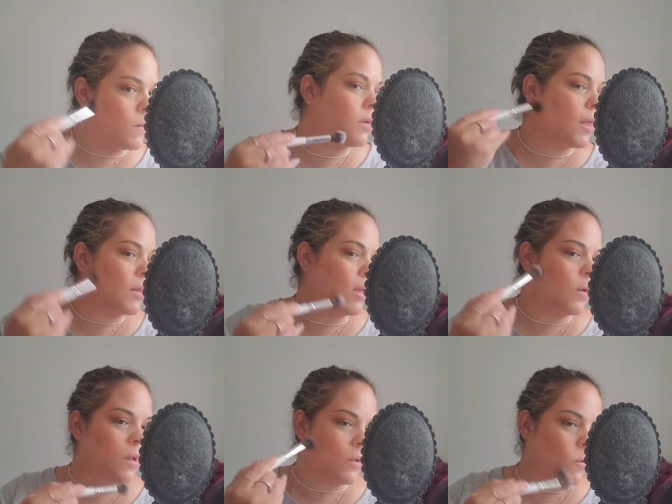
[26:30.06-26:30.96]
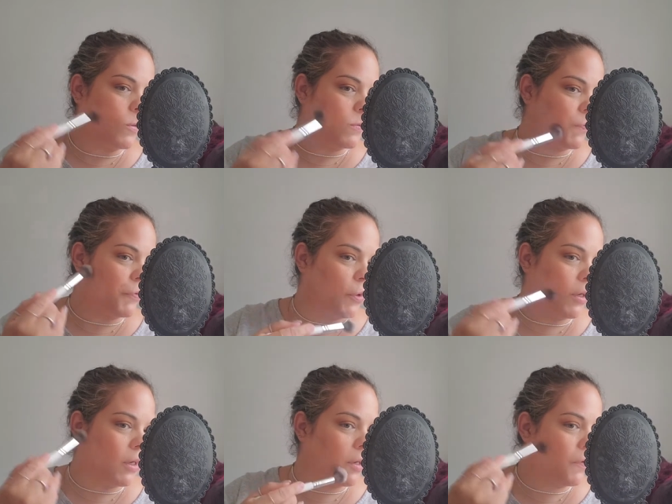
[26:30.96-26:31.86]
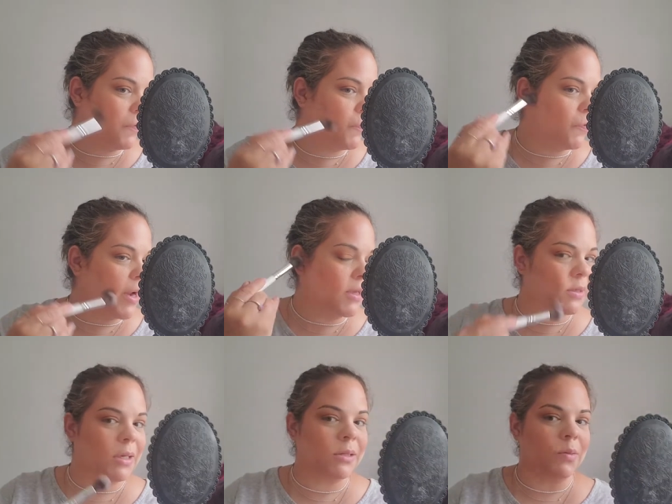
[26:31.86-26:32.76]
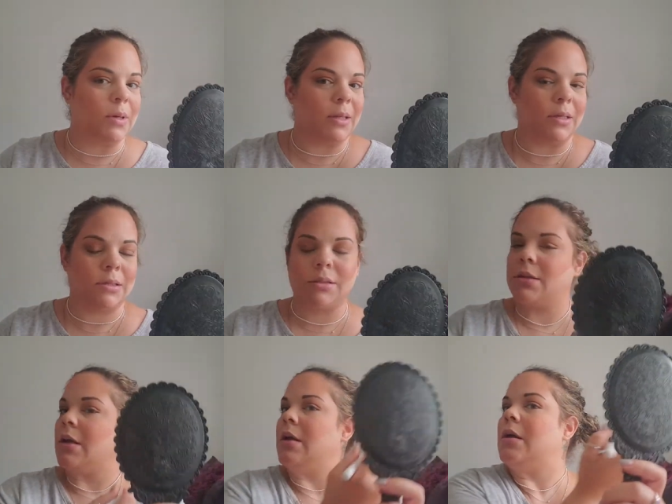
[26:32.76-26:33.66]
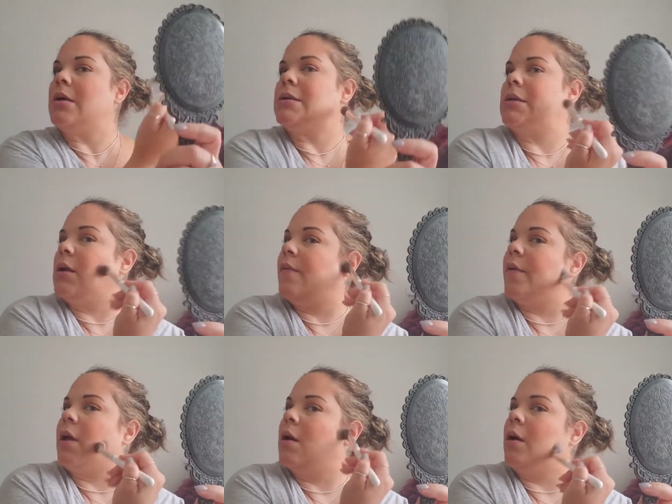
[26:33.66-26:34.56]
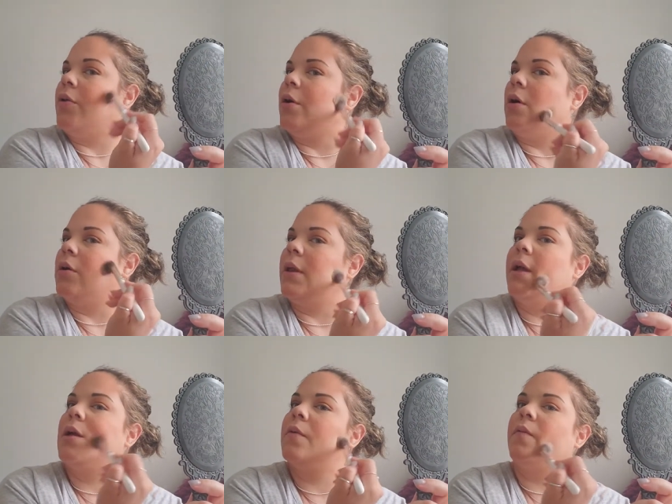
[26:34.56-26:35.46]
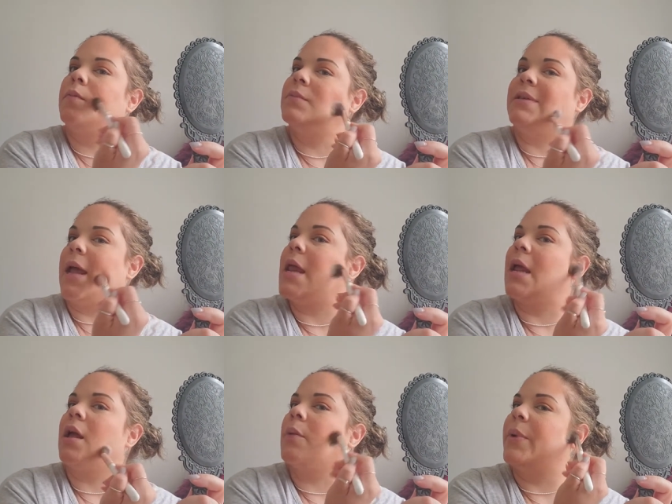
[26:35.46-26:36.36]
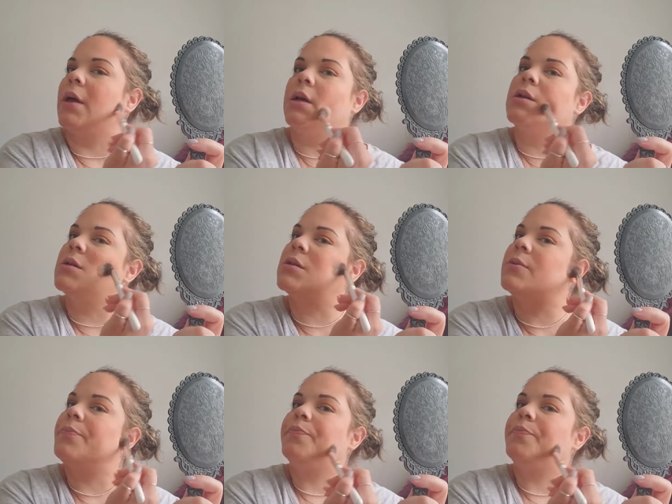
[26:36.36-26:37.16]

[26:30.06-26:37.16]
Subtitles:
And that goes for friends as well as significant other, like dating, because